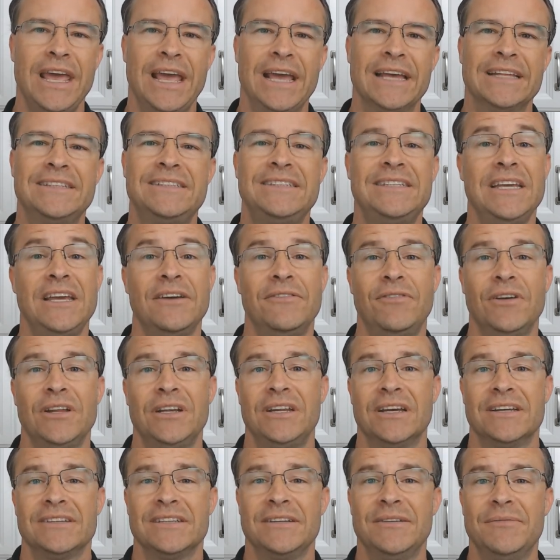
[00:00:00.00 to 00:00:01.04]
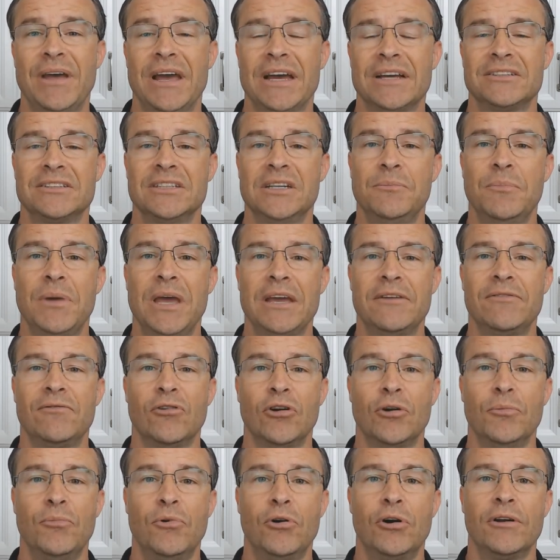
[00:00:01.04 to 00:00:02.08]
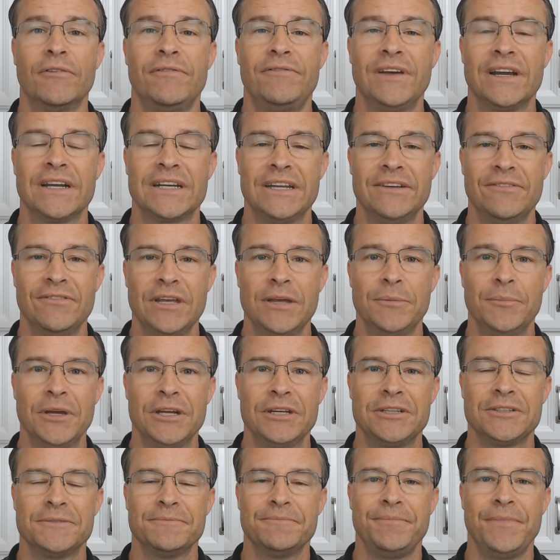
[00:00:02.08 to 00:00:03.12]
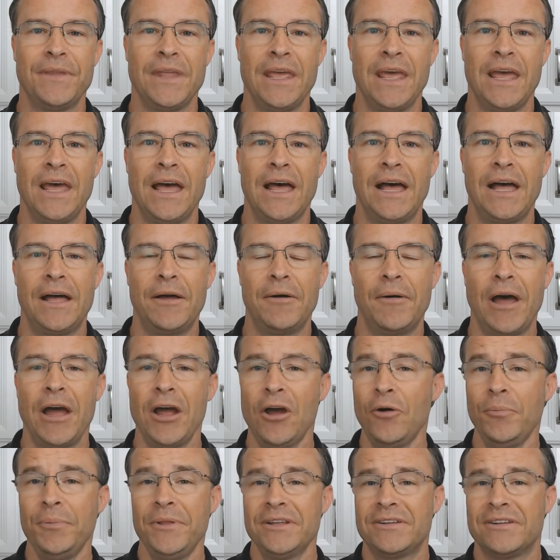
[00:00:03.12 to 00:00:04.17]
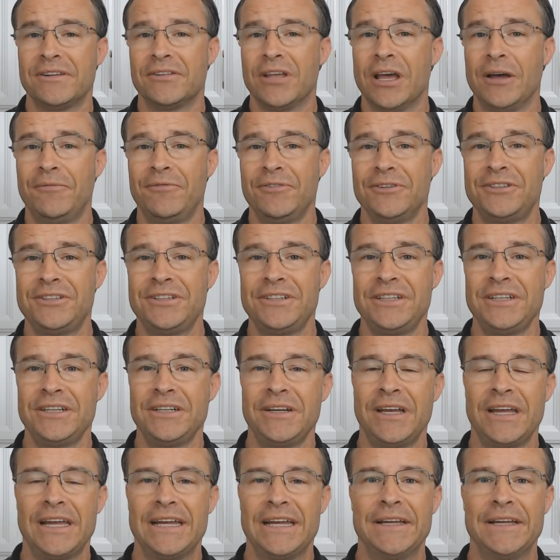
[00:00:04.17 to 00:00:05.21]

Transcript: and see if it doesn't actually make for a more effective image. I hope this is helpful to you.